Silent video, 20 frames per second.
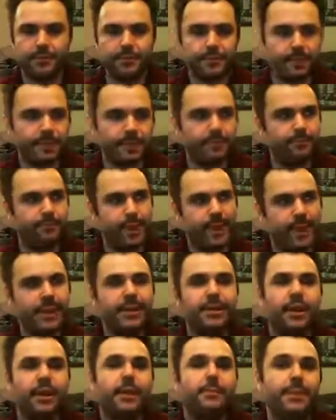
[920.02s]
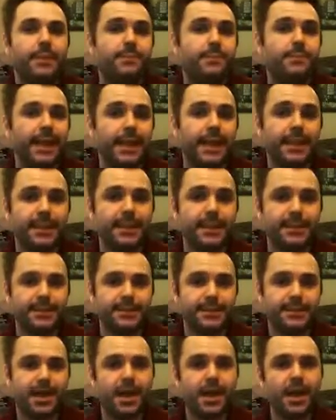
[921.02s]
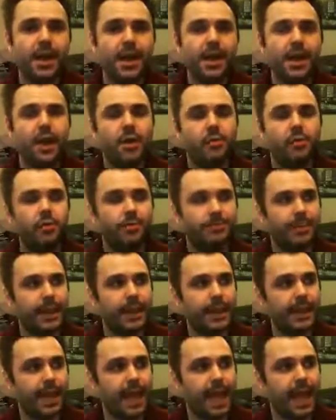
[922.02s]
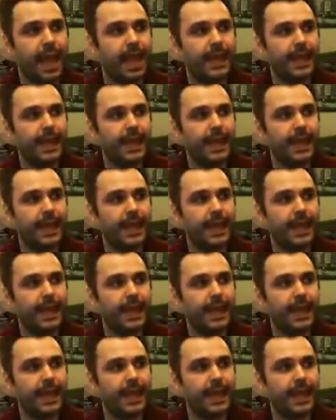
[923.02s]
competing Deathstar would be